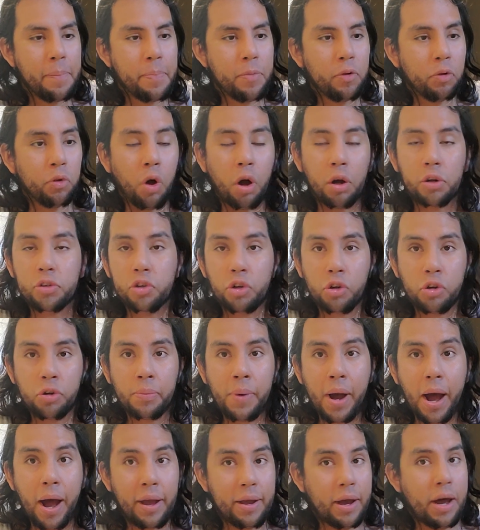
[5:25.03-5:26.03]
Long
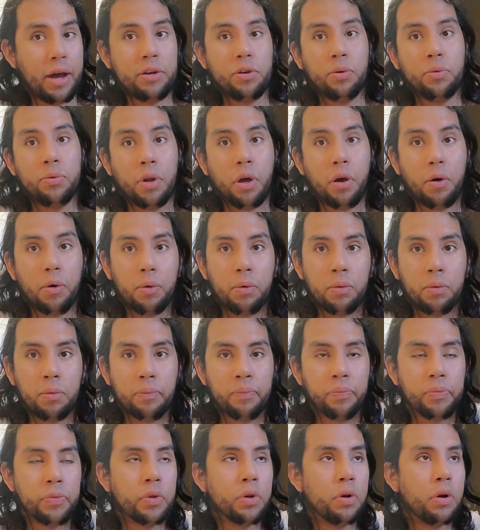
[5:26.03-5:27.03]
term, I, I don't know.
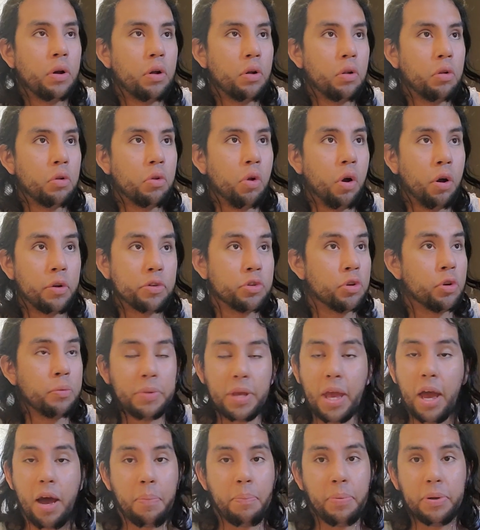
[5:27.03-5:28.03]
Long term,
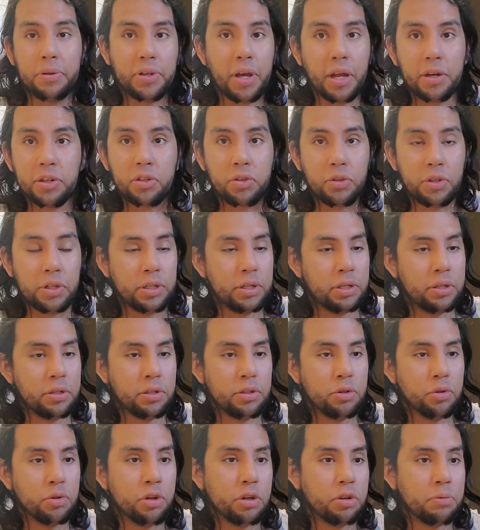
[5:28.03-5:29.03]
yeah. Potentially,
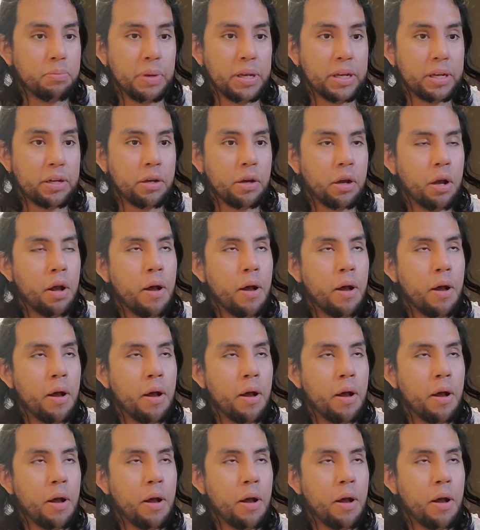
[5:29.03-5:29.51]
you could make.